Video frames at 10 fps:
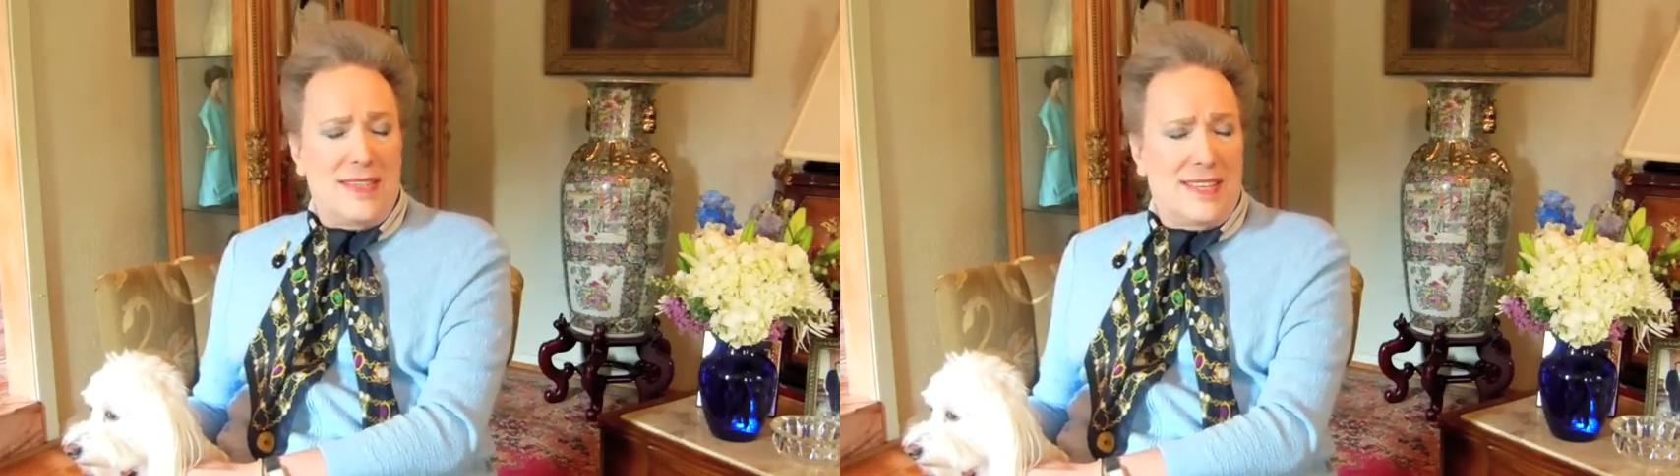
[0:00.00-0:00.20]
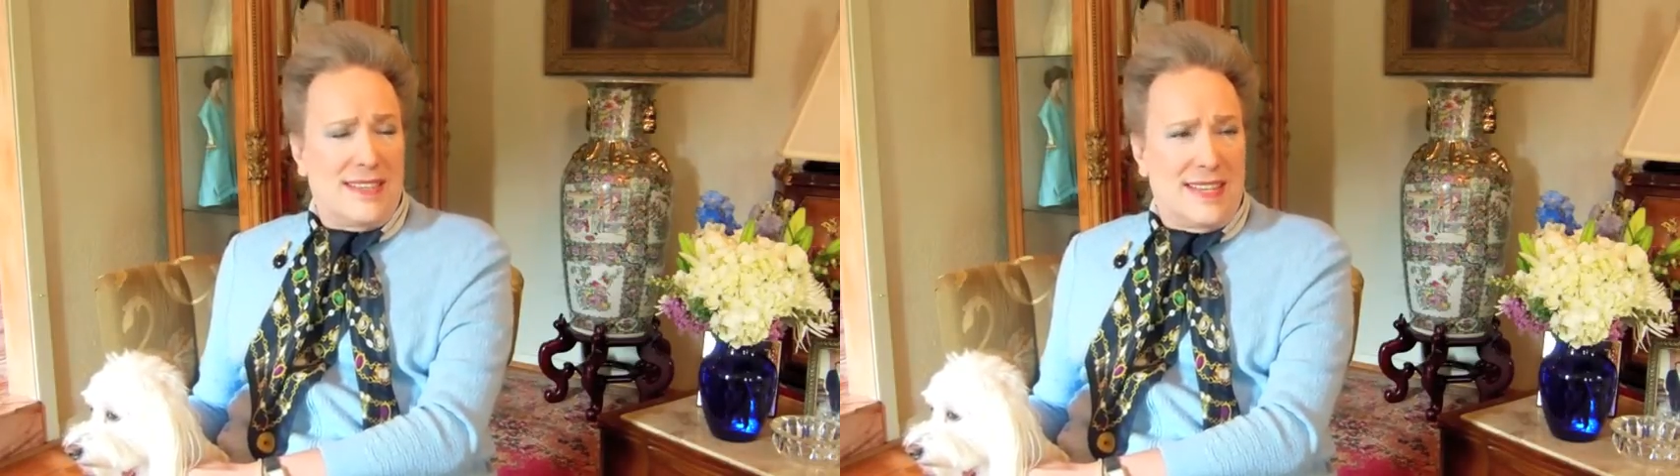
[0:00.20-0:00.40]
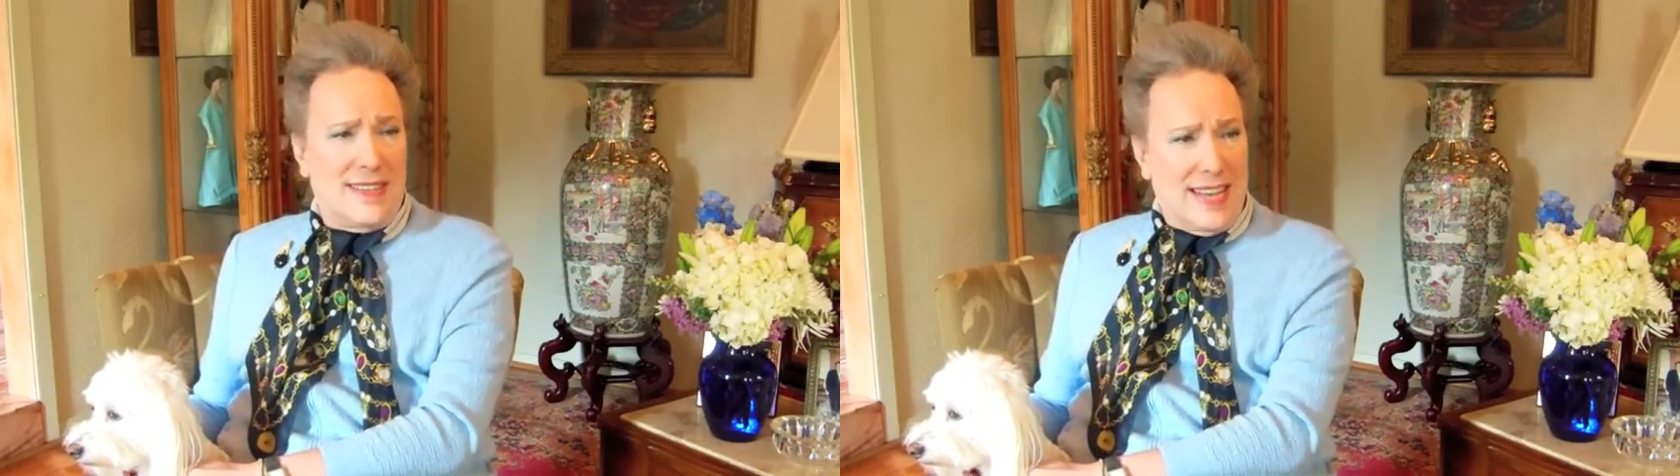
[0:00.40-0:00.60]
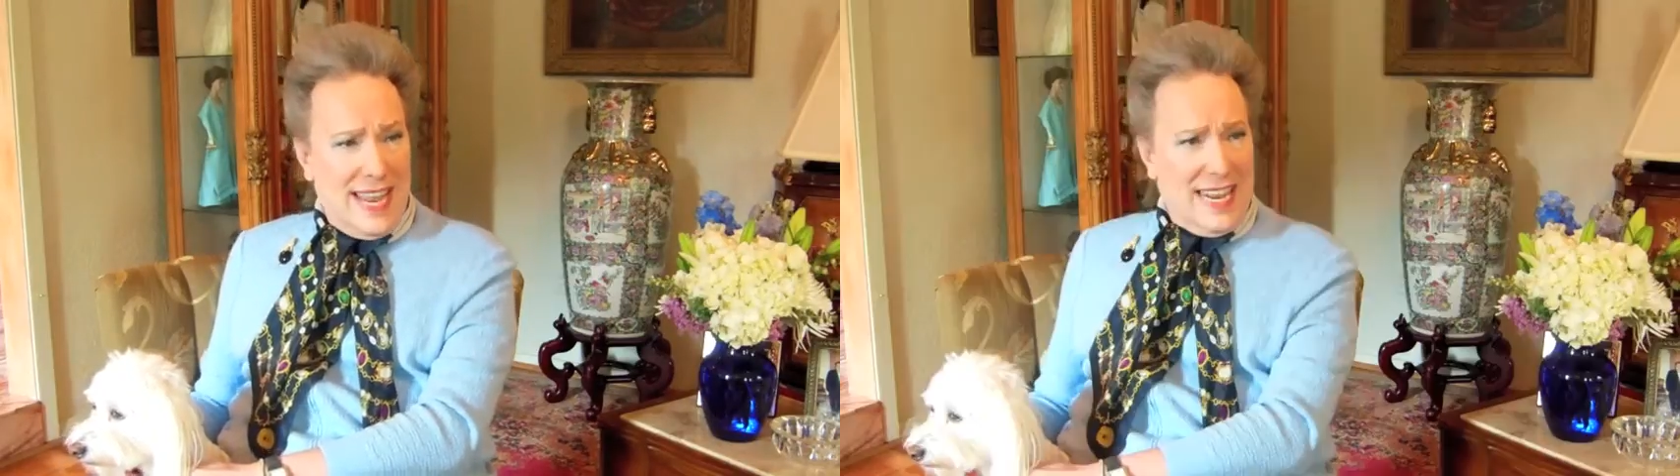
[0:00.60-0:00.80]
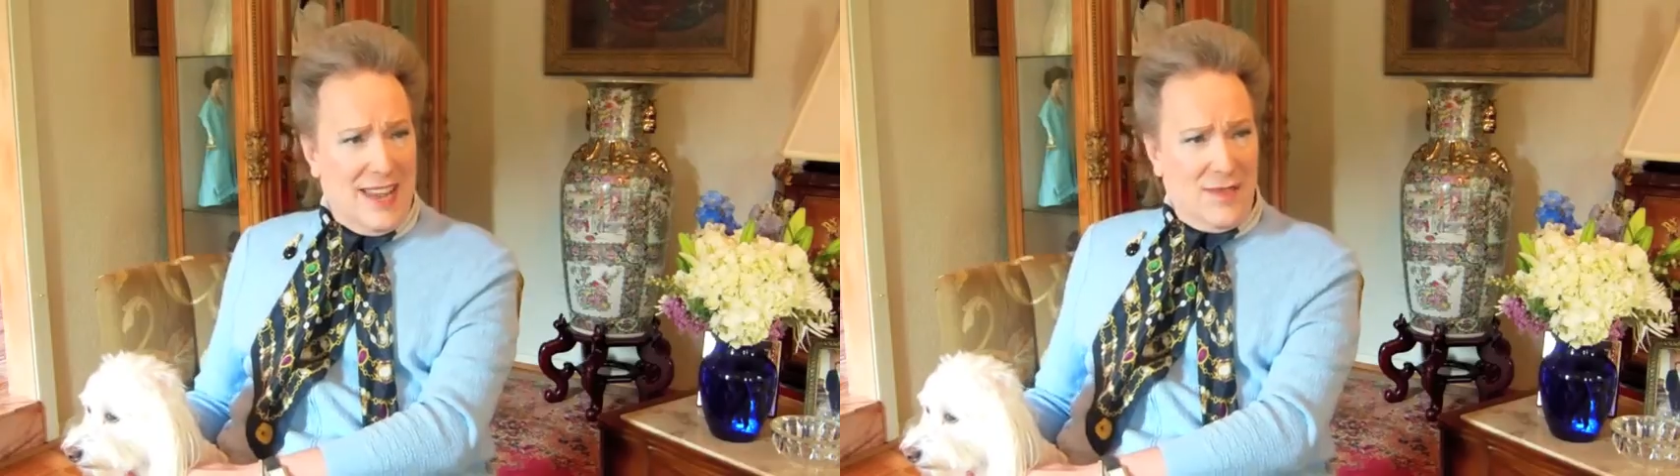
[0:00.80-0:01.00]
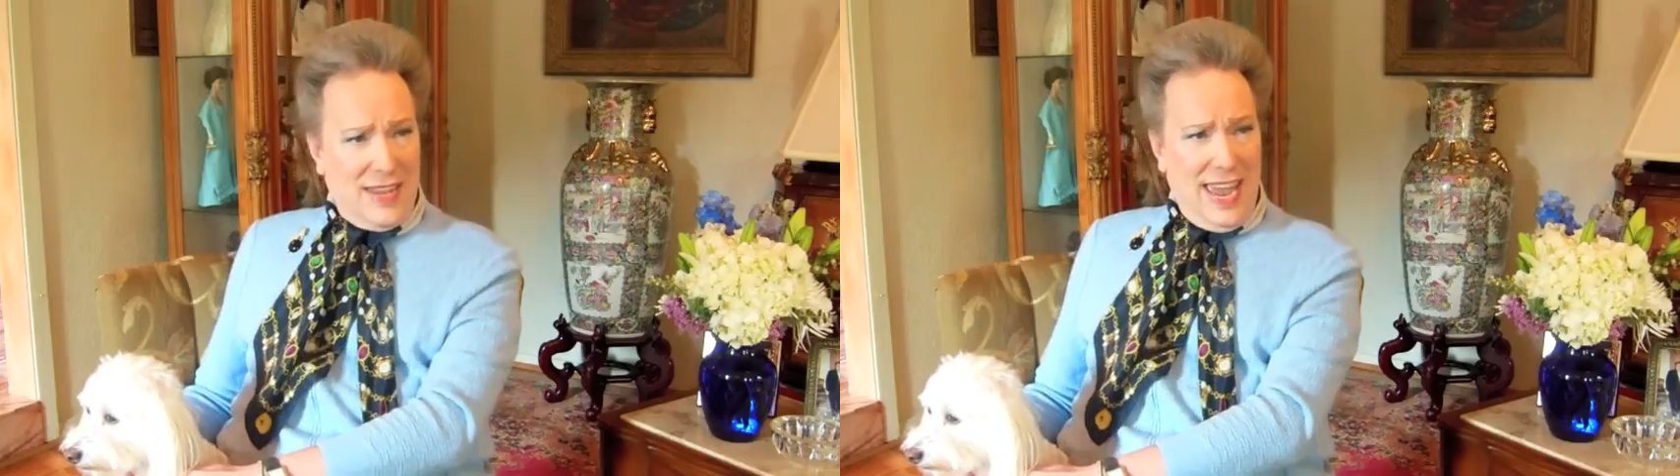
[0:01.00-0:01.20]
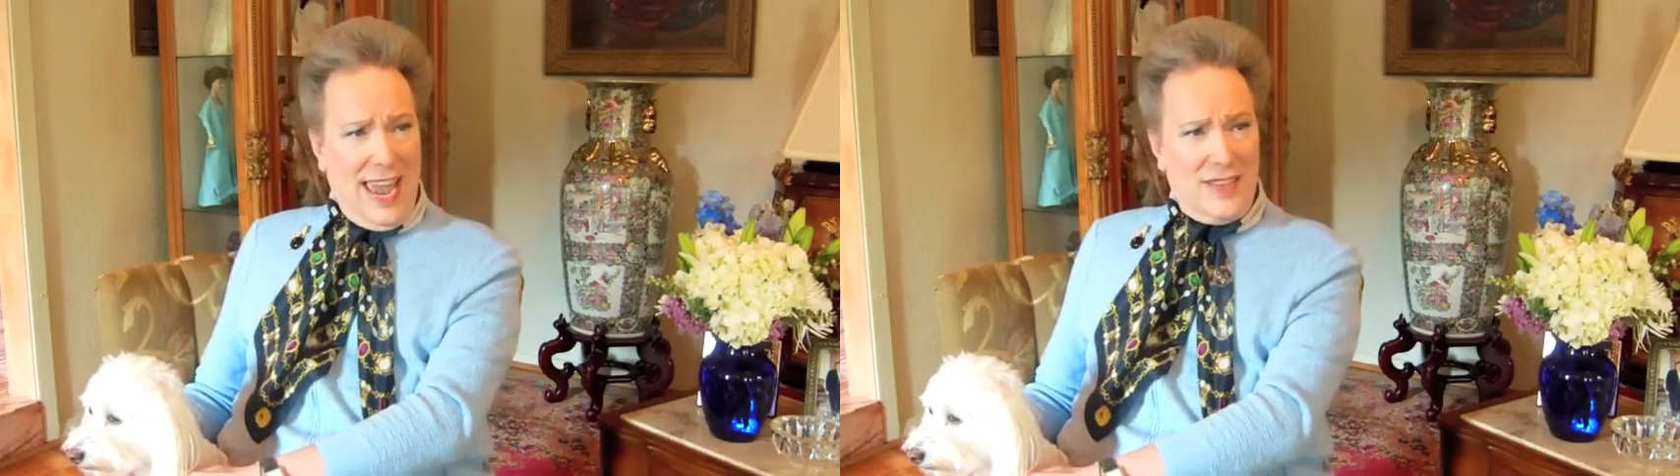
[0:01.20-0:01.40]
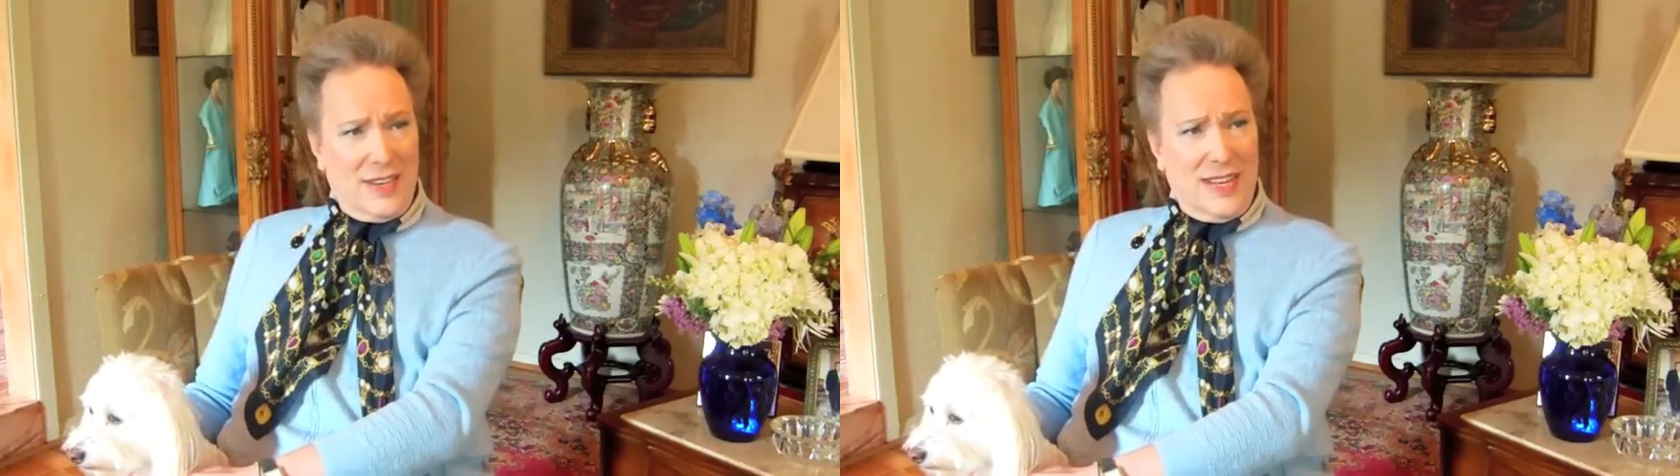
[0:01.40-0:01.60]
the sense that any of the
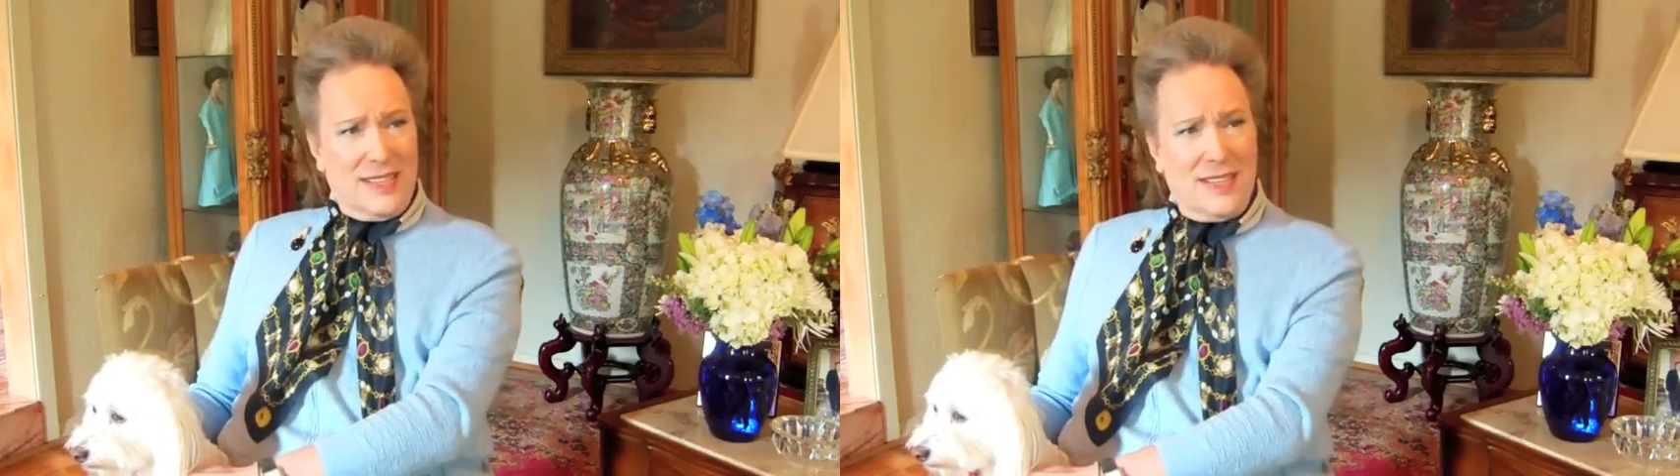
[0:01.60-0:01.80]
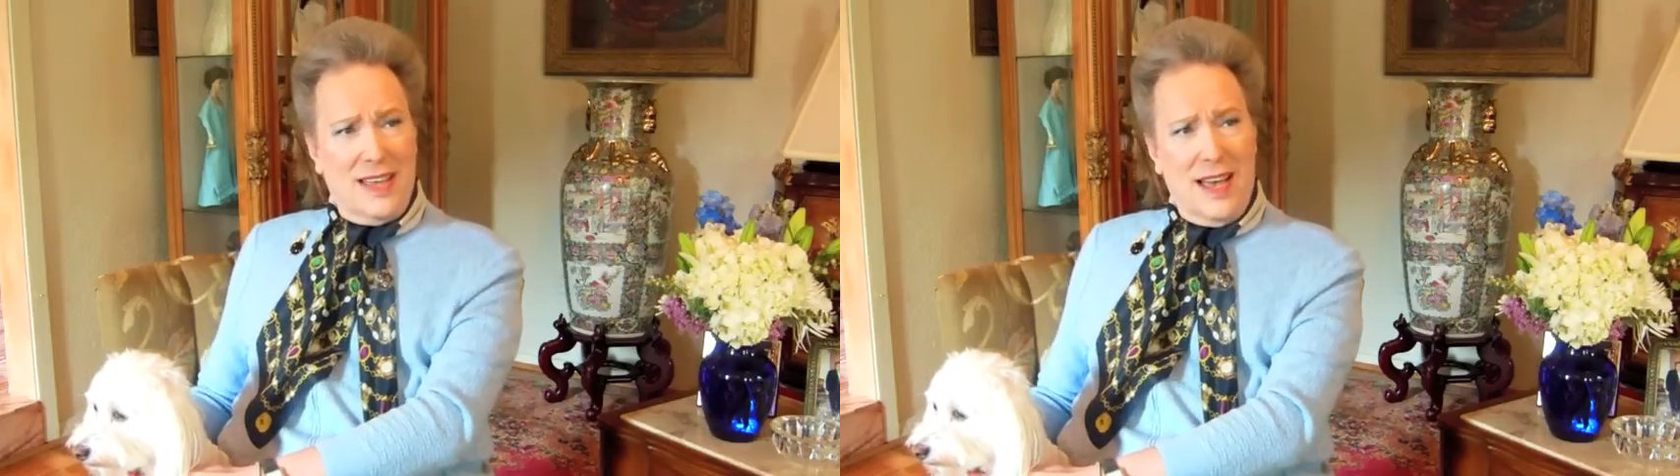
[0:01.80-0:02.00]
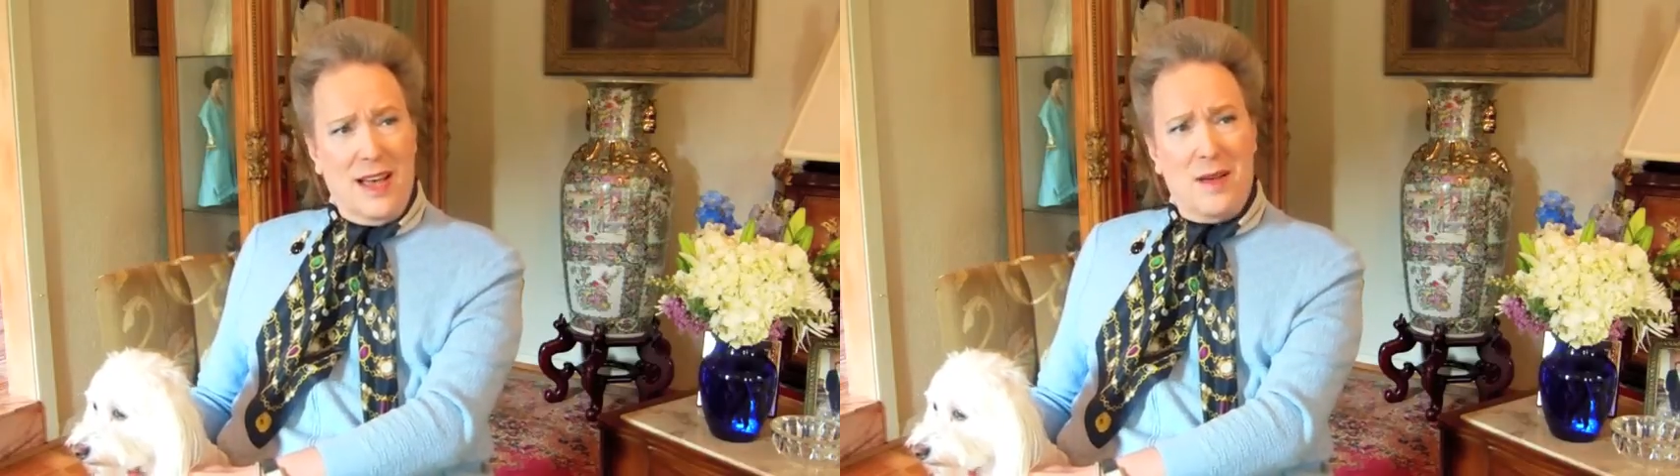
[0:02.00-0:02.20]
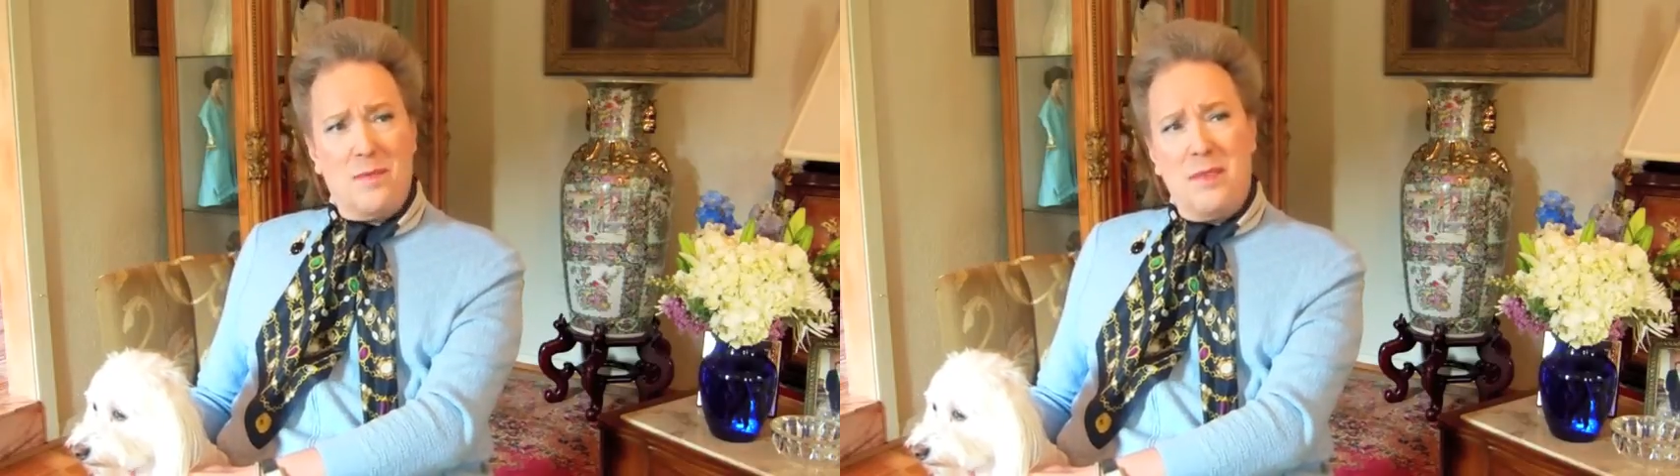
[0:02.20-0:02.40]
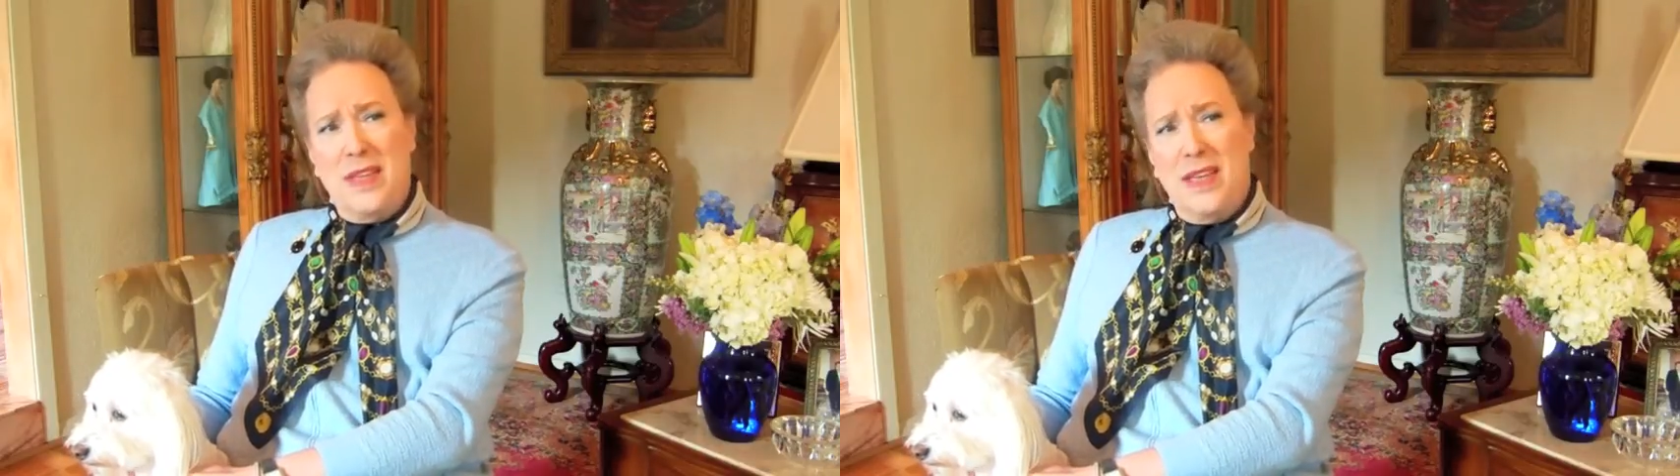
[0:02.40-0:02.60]
candidates on